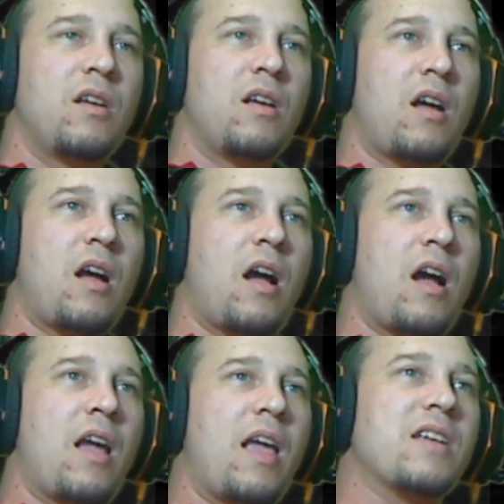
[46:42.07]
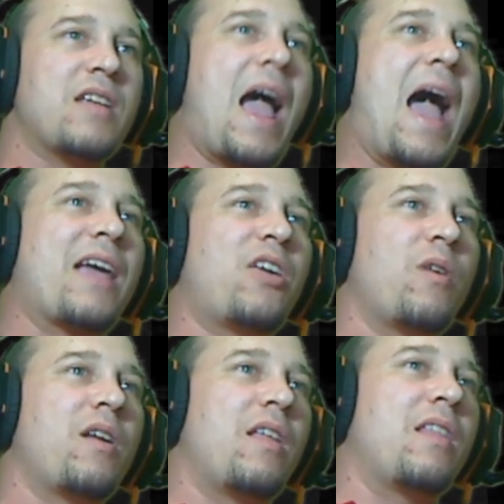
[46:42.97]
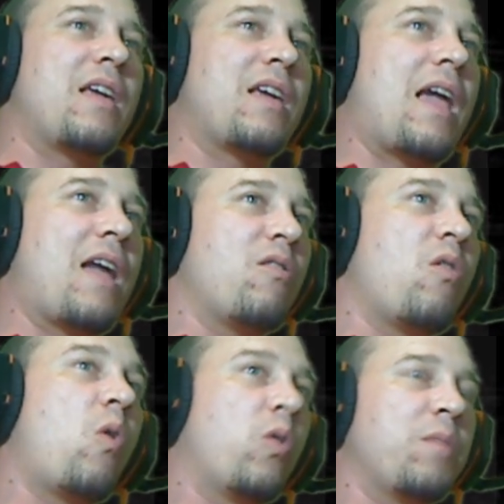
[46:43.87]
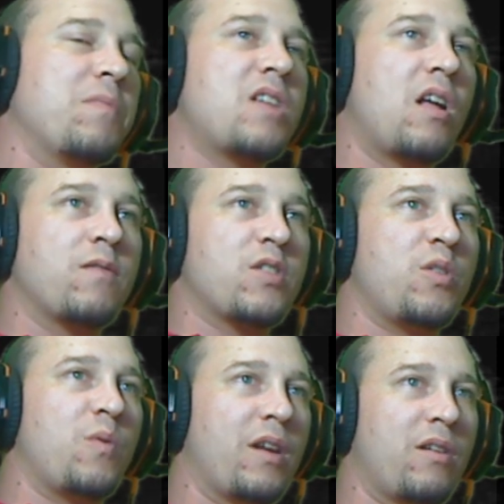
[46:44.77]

accurate and that they can hold themselves to it.